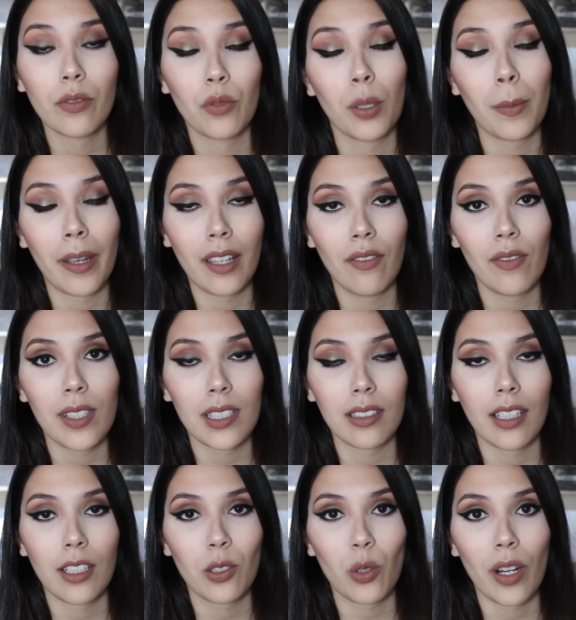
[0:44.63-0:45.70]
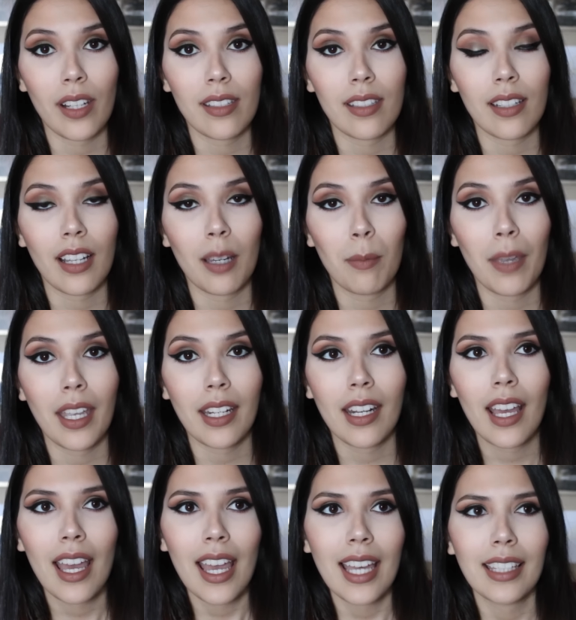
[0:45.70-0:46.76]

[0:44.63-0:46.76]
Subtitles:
for my Invisalign trays to come in,